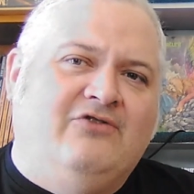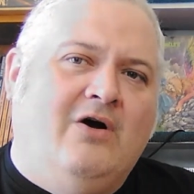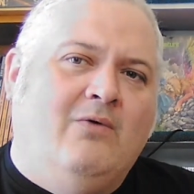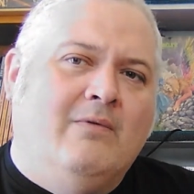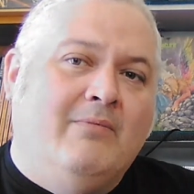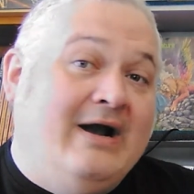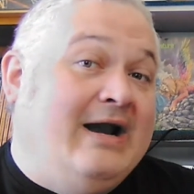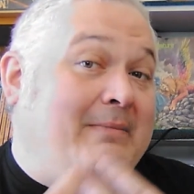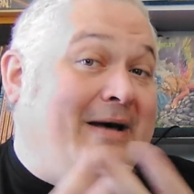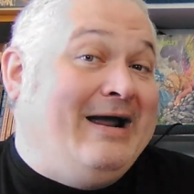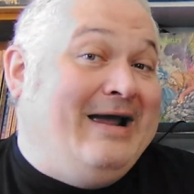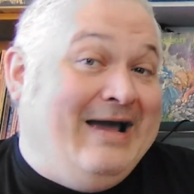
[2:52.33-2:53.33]
So we're bringing
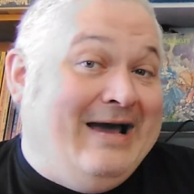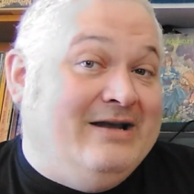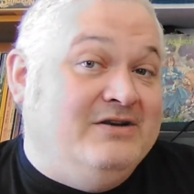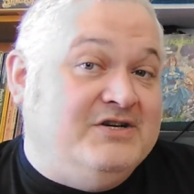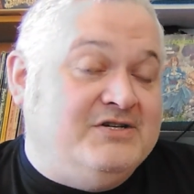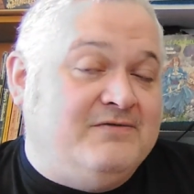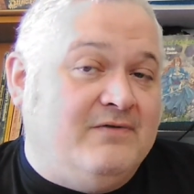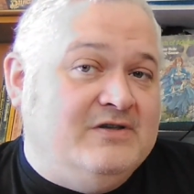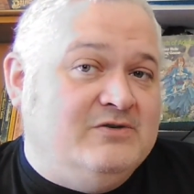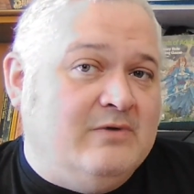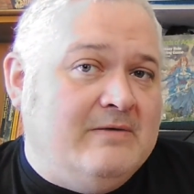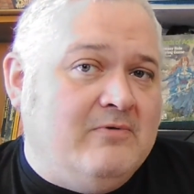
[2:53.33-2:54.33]
it back again just for
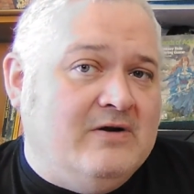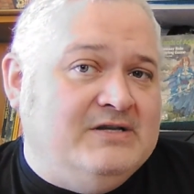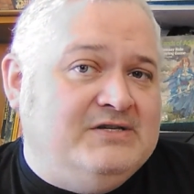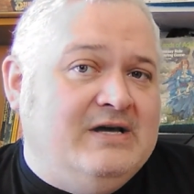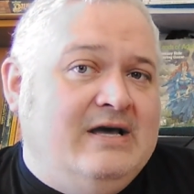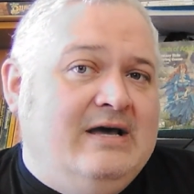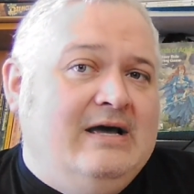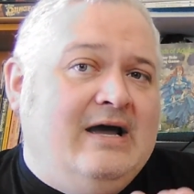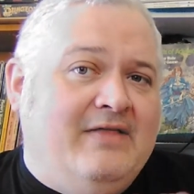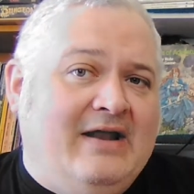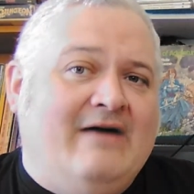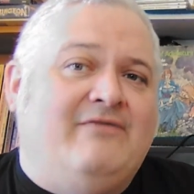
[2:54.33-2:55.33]
these reprints,
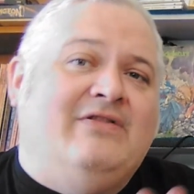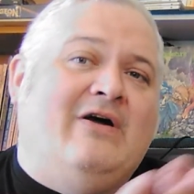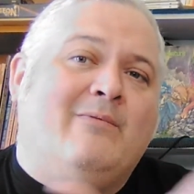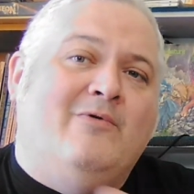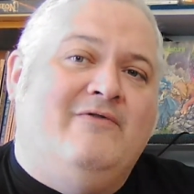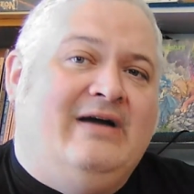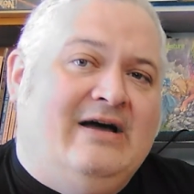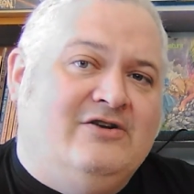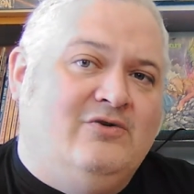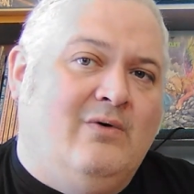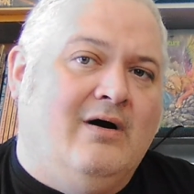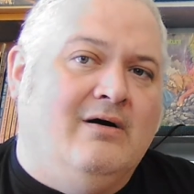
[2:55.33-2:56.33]
and then after that we're moving on
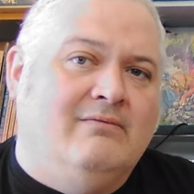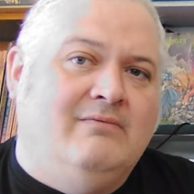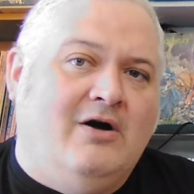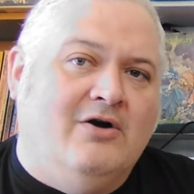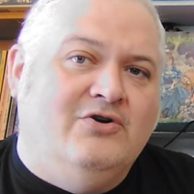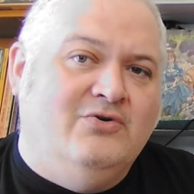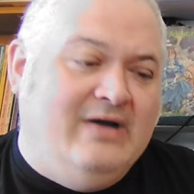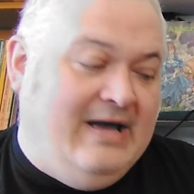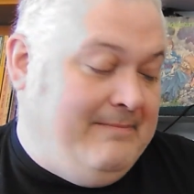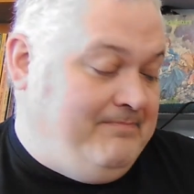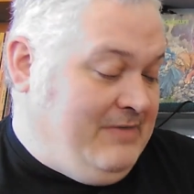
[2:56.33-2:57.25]
to our new game.